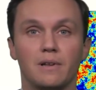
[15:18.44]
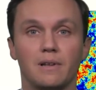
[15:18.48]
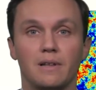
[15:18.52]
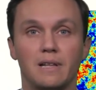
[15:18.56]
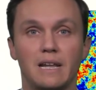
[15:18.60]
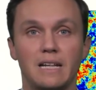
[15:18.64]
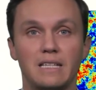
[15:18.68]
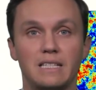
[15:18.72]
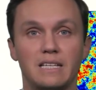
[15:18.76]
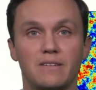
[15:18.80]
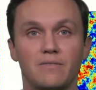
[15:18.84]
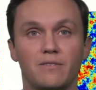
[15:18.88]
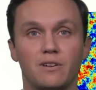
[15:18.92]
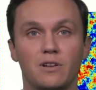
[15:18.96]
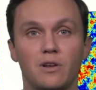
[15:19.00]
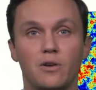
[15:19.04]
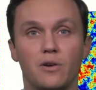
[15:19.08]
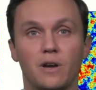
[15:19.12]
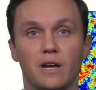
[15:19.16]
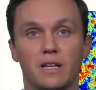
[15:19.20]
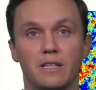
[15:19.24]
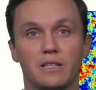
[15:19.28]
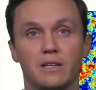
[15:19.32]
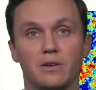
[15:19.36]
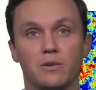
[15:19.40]
let's have a look
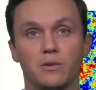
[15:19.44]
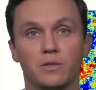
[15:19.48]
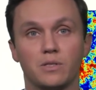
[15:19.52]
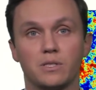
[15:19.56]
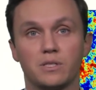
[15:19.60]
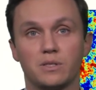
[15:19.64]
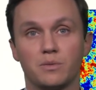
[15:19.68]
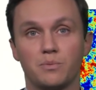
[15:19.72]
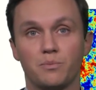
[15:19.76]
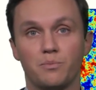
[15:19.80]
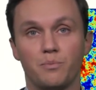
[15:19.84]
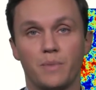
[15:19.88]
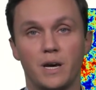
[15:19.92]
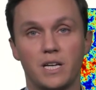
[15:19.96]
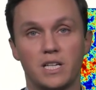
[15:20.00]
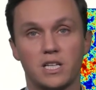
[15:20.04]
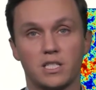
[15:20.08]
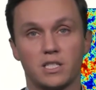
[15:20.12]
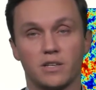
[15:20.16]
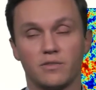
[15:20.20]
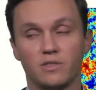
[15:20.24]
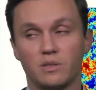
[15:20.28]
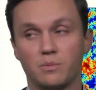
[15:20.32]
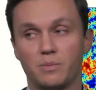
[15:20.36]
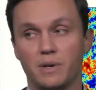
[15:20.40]
at those measures
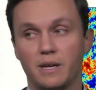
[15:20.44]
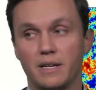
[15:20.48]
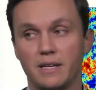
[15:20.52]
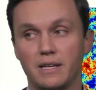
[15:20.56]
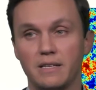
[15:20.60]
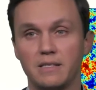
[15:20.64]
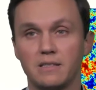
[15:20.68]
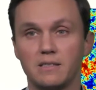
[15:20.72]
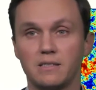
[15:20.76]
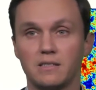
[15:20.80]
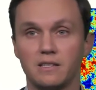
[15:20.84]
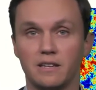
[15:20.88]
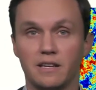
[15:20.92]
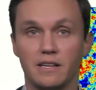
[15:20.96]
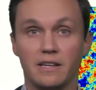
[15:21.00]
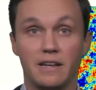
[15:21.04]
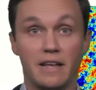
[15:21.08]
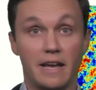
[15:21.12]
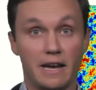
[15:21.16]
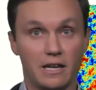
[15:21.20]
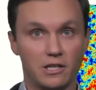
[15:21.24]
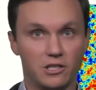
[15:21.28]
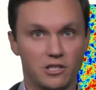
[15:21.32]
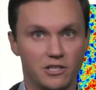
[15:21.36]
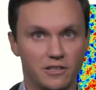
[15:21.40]
of dependence in
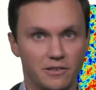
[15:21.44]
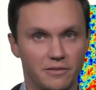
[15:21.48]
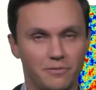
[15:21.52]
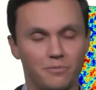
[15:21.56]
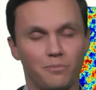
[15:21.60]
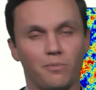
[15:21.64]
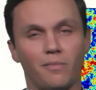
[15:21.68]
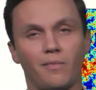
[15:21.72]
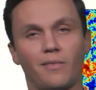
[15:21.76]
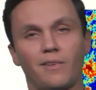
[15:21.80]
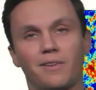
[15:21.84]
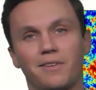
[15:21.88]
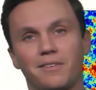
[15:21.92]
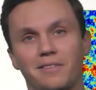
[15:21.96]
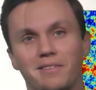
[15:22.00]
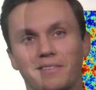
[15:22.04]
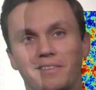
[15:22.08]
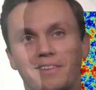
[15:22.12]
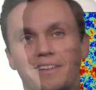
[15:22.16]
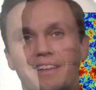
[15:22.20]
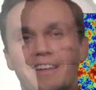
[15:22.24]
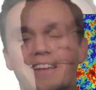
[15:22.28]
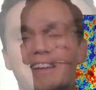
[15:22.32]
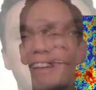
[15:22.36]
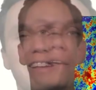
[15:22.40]
action.
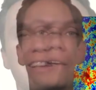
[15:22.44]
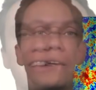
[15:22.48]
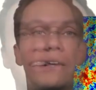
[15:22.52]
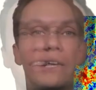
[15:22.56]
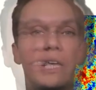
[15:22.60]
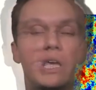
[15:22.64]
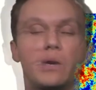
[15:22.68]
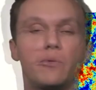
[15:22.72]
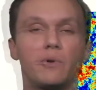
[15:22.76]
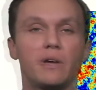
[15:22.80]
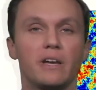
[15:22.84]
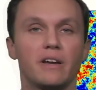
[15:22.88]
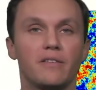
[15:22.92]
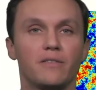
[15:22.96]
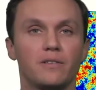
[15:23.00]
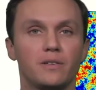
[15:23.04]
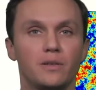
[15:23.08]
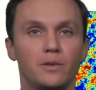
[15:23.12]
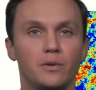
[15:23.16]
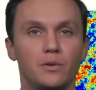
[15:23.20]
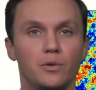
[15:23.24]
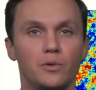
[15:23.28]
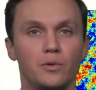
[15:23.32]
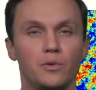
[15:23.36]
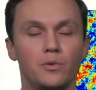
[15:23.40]
Here we have
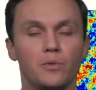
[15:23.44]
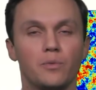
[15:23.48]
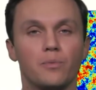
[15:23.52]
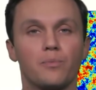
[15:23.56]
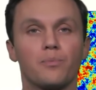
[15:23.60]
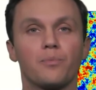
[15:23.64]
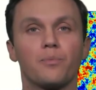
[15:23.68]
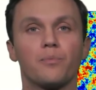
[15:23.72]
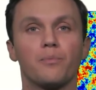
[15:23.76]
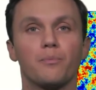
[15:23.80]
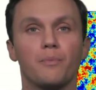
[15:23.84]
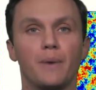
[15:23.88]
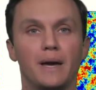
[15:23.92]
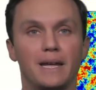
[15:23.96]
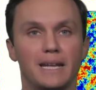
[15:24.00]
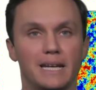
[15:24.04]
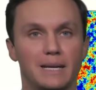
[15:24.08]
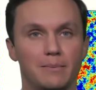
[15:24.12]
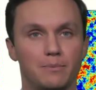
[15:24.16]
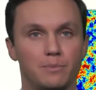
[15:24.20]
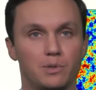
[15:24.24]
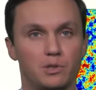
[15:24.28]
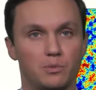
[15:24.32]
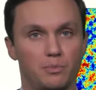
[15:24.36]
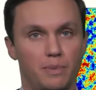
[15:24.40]
two
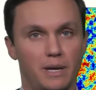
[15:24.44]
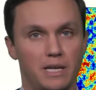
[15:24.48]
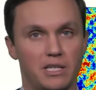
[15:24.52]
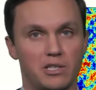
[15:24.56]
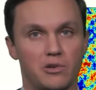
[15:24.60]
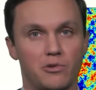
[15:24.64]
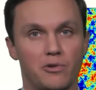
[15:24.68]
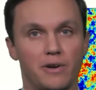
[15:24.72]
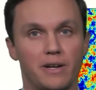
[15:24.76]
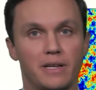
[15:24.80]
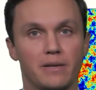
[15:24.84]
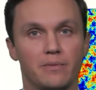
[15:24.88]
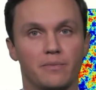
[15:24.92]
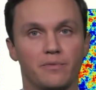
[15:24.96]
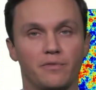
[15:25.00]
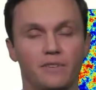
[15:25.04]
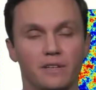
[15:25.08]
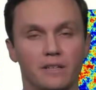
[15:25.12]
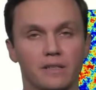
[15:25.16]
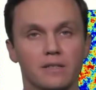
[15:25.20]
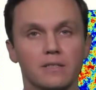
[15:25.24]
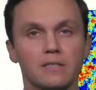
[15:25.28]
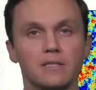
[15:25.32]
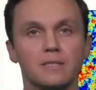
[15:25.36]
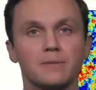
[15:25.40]
made-up spatial random
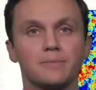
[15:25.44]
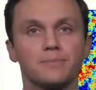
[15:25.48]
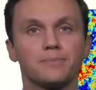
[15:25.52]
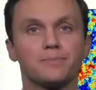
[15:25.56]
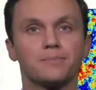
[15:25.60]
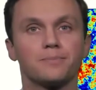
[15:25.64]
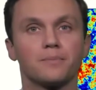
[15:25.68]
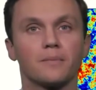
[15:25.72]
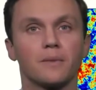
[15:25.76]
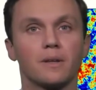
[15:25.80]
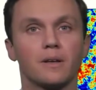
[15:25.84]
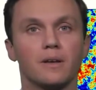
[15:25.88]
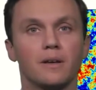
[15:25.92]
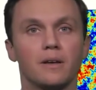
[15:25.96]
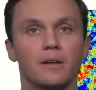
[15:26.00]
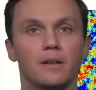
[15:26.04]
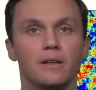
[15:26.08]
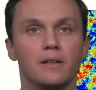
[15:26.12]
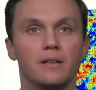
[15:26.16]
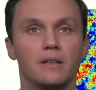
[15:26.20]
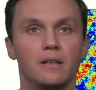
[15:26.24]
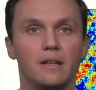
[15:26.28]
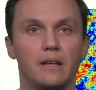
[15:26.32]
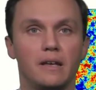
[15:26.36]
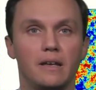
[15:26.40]
fields.
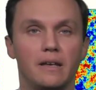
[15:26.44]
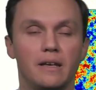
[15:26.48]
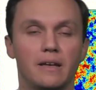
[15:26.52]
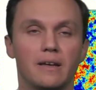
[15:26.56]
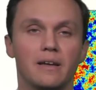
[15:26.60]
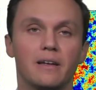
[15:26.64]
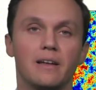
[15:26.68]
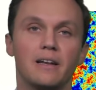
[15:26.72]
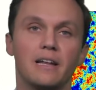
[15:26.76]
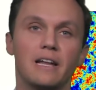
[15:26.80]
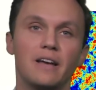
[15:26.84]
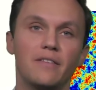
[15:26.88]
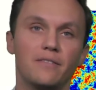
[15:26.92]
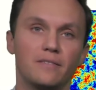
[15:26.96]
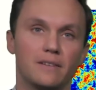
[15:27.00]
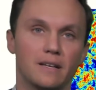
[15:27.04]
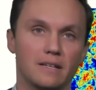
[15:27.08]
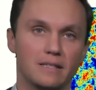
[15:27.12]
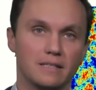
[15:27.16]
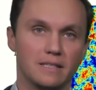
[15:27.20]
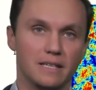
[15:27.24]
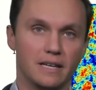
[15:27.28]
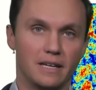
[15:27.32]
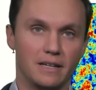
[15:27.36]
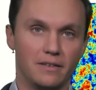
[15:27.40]
The
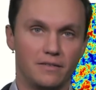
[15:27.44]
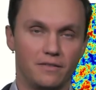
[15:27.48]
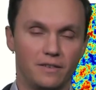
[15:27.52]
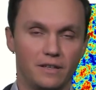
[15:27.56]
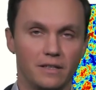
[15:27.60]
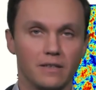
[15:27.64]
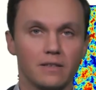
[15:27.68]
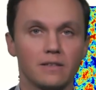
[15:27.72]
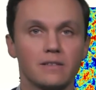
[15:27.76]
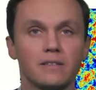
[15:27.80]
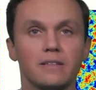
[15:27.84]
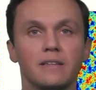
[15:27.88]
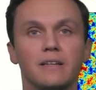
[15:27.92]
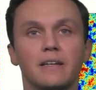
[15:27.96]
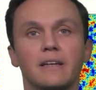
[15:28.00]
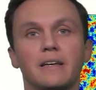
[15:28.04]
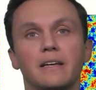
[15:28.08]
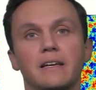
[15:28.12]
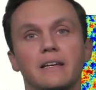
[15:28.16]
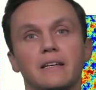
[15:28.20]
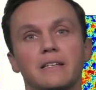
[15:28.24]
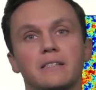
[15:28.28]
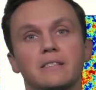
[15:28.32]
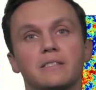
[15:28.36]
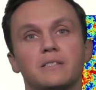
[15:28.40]
left-hand side field
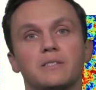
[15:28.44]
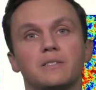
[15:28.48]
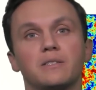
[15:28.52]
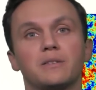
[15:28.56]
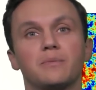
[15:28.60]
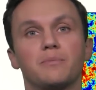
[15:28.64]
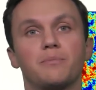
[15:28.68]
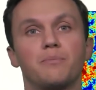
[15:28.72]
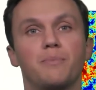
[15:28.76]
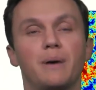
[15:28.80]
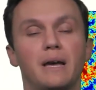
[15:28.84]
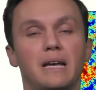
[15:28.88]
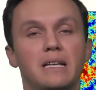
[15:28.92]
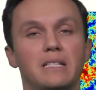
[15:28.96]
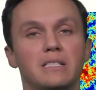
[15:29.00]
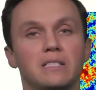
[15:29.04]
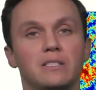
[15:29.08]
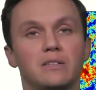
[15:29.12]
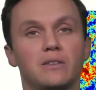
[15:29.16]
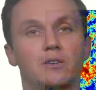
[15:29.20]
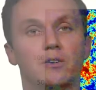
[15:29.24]
is based